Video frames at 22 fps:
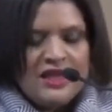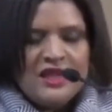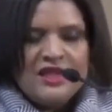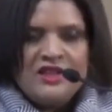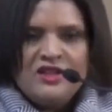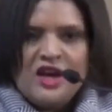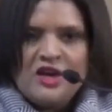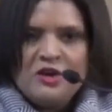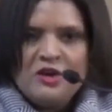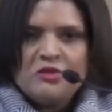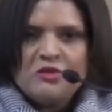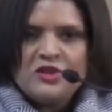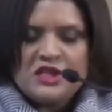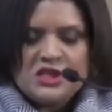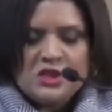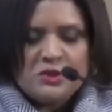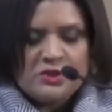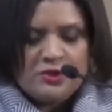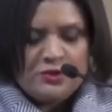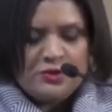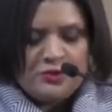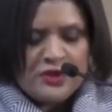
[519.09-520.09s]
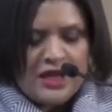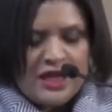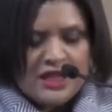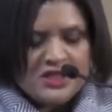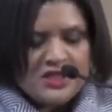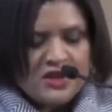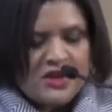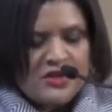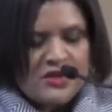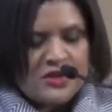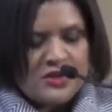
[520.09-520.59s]
not only to reflect
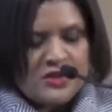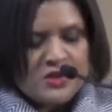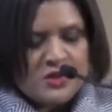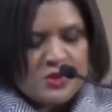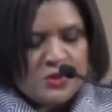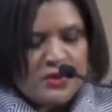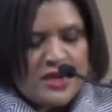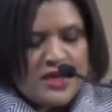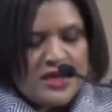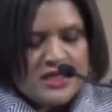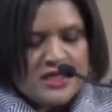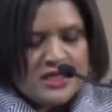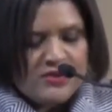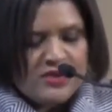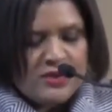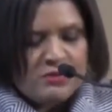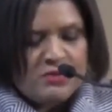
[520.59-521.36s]
on the stories of the